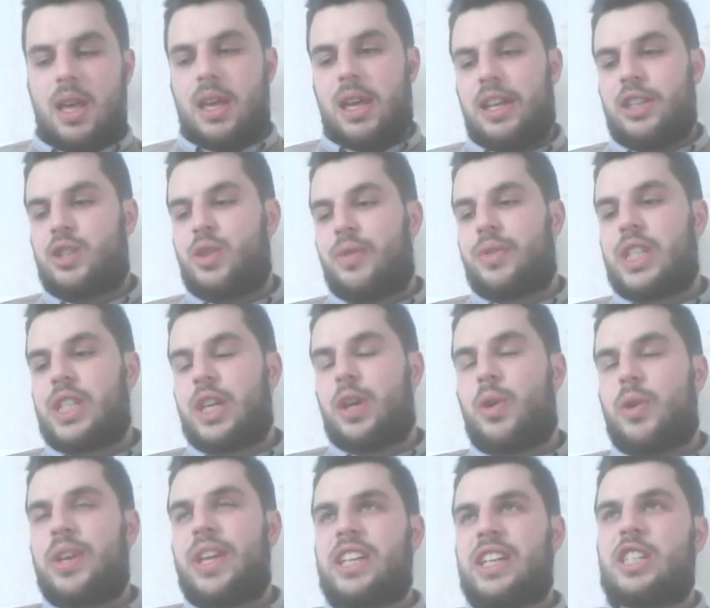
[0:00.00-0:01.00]
He's obviously
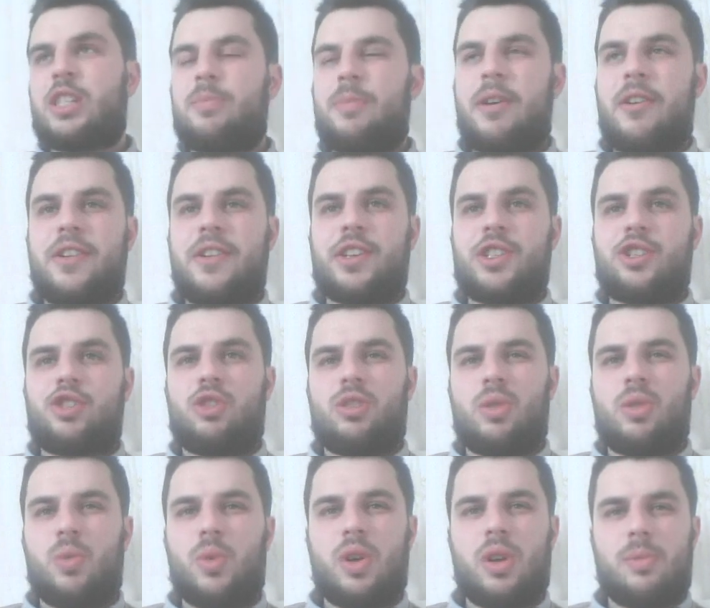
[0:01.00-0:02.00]
got the experience
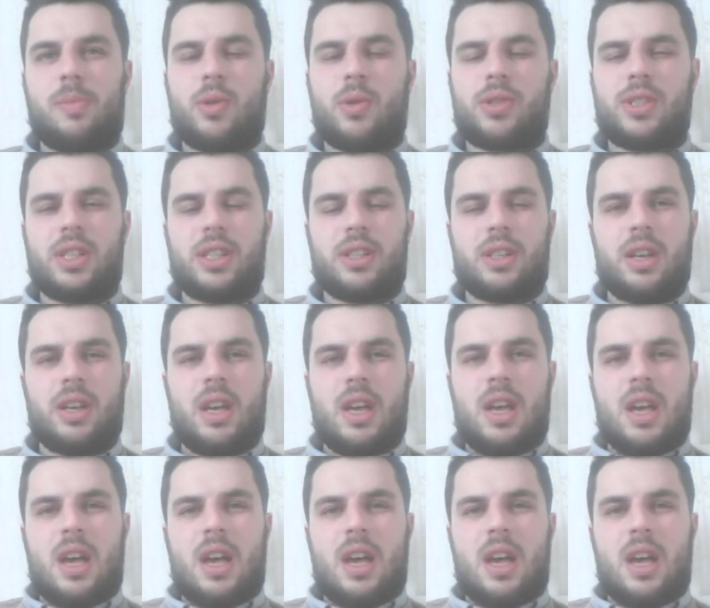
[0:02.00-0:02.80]
from the World Boxing...